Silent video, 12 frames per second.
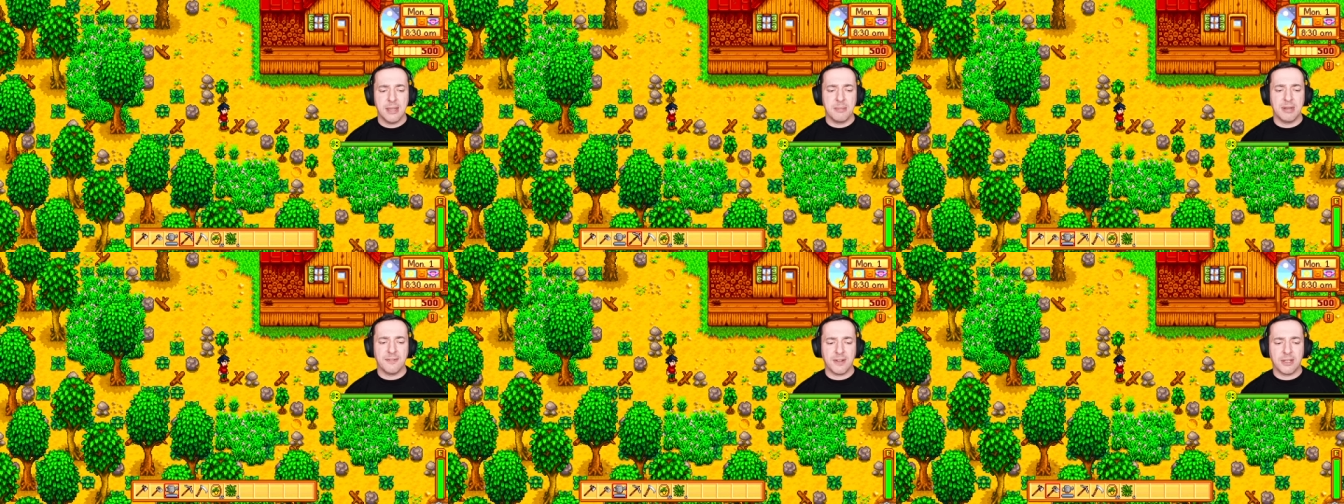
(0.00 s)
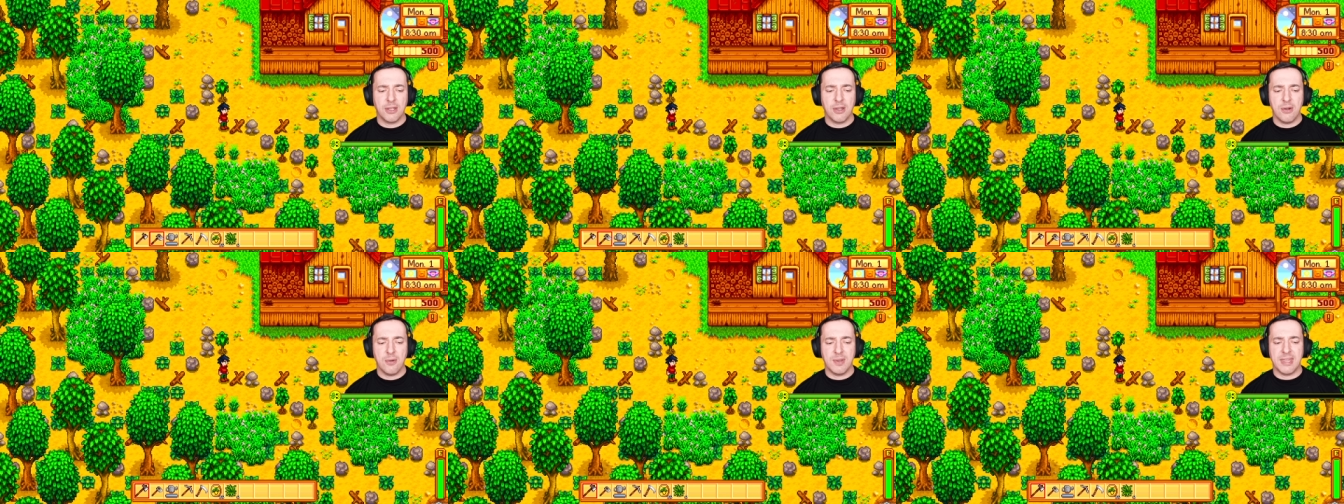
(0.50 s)
But if I
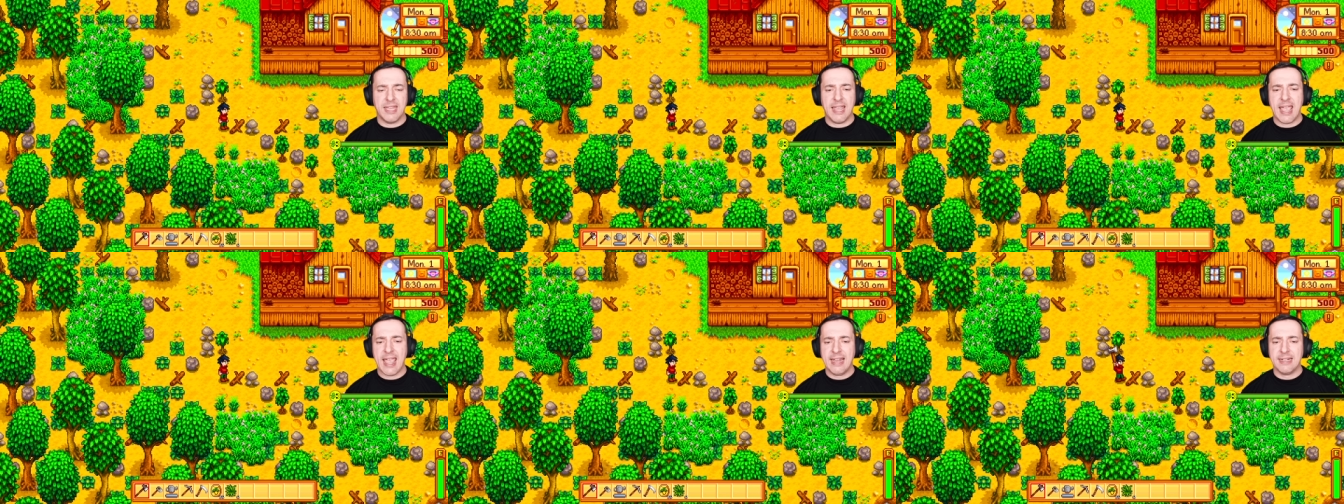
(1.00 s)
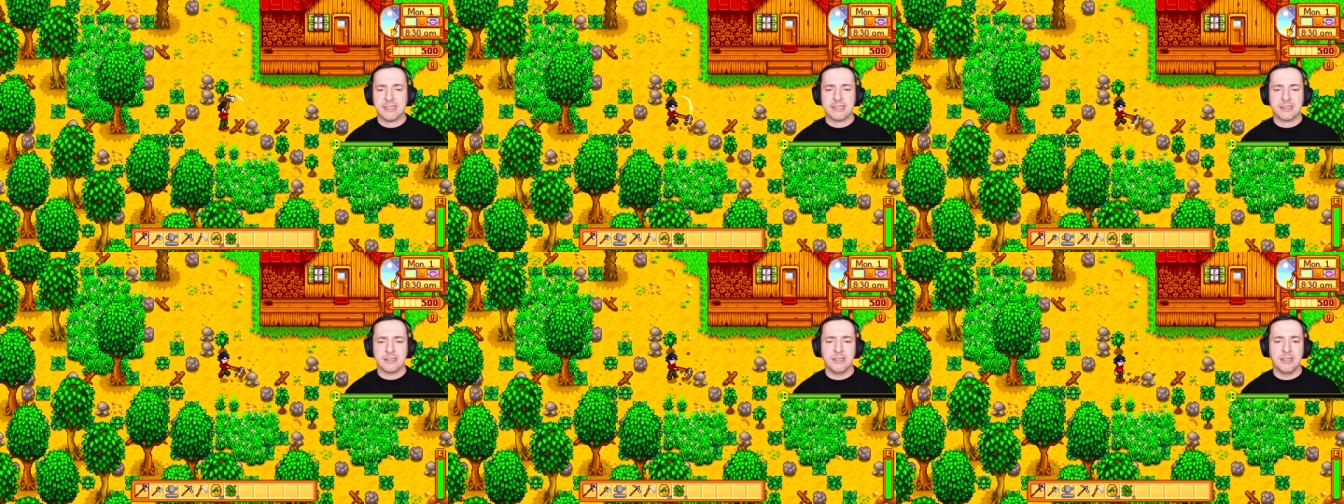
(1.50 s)
go with the axe,